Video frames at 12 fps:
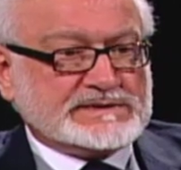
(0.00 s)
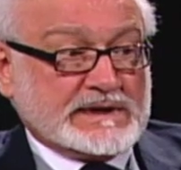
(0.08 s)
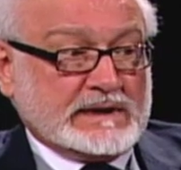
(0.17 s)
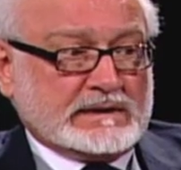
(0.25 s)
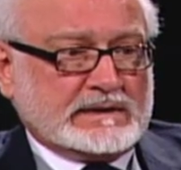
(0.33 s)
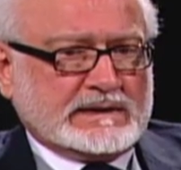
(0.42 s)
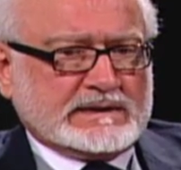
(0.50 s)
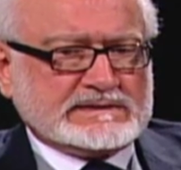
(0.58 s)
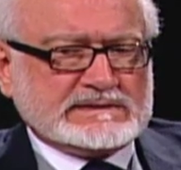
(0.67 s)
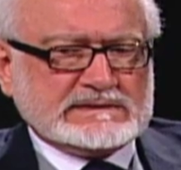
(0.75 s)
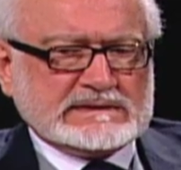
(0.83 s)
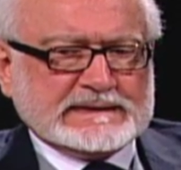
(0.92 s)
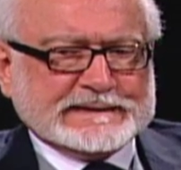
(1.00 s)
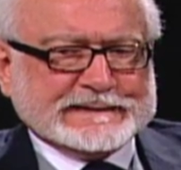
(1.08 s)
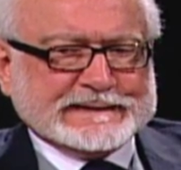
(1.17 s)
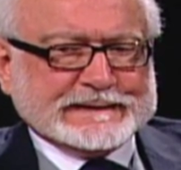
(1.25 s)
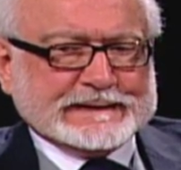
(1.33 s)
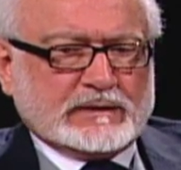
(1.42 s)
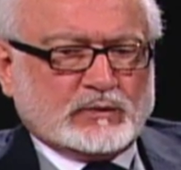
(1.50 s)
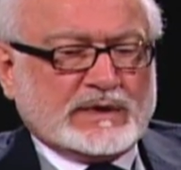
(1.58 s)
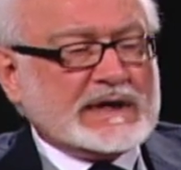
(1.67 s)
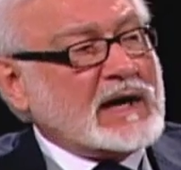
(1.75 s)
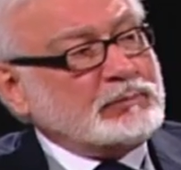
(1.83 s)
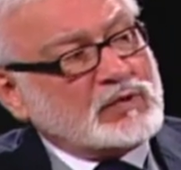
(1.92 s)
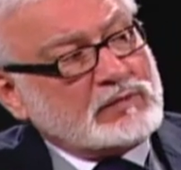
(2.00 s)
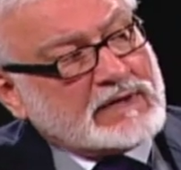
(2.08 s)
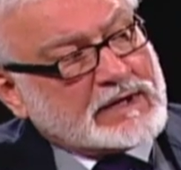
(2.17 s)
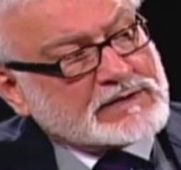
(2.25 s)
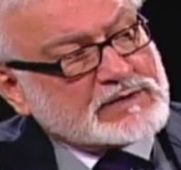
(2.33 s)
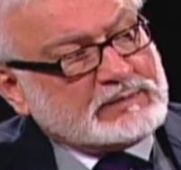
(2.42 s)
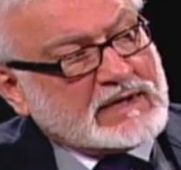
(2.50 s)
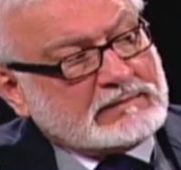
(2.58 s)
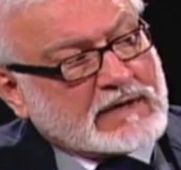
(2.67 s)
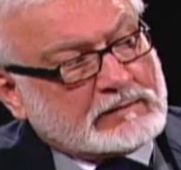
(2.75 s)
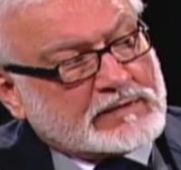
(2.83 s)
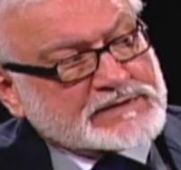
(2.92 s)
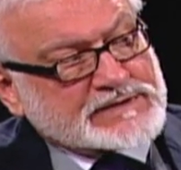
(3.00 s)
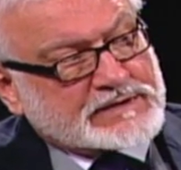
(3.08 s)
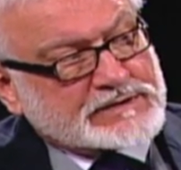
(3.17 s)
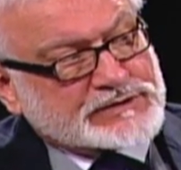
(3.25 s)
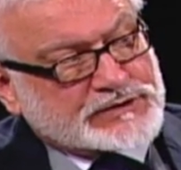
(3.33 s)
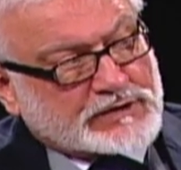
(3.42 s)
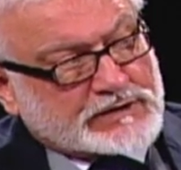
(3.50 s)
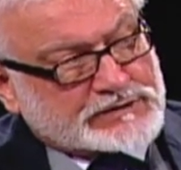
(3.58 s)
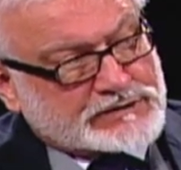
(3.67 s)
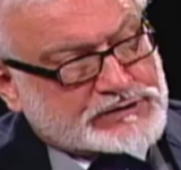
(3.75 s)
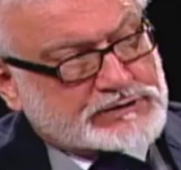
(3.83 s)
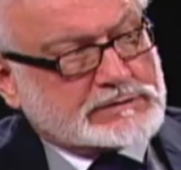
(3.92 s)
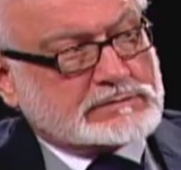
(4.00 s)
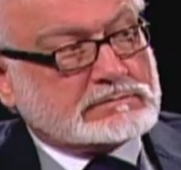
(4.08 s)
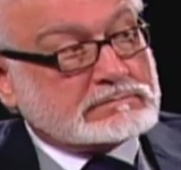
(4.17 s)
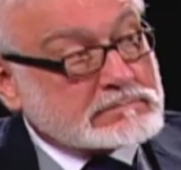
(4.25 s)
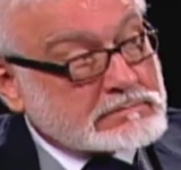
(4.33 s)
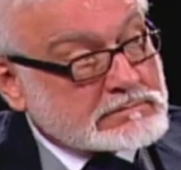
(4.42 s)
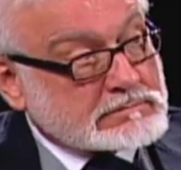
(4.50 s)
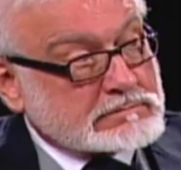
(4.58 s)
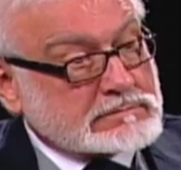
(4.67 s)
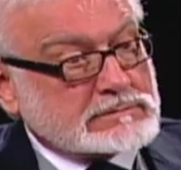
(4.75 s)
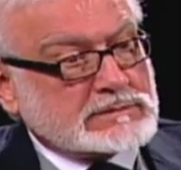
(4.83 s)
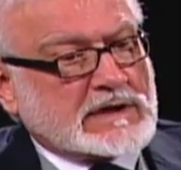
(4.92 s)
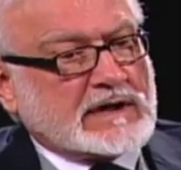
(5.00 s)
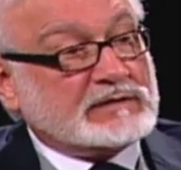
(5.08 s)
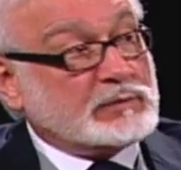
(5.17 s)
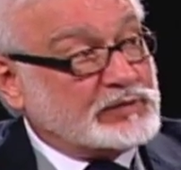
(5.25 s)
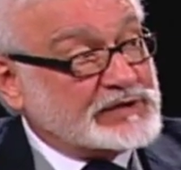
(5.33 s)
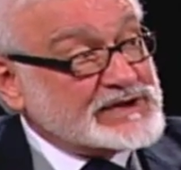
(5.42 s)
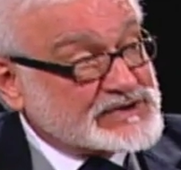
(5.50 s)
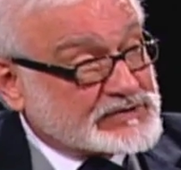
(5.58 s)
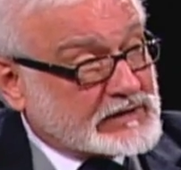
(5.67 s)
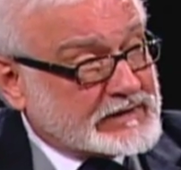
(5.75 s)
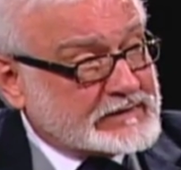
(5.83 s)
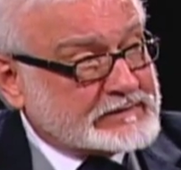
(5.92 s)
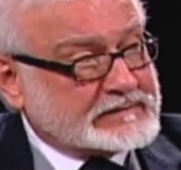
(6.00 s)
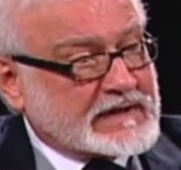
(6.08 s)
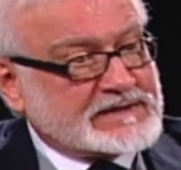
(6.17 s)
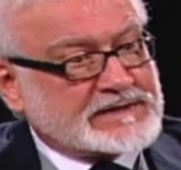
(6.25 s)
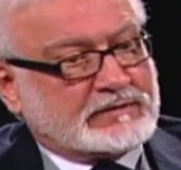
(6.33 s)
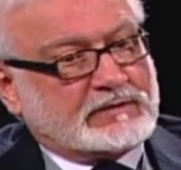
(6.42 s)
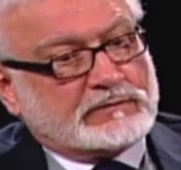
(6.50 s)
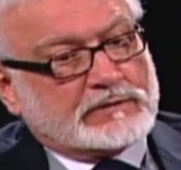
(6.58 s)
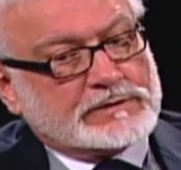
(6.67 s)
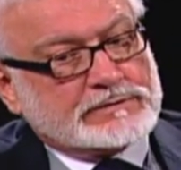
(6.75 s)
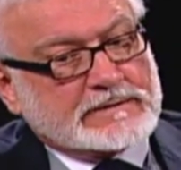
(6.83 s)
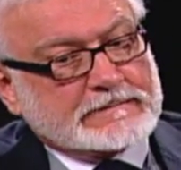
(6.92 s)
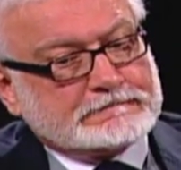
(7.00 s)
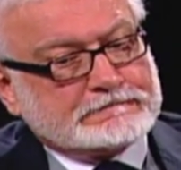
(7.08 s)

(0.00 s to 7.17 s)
skin, yes, were not permitted to be members of the church, of the priesthood, as they referred to it.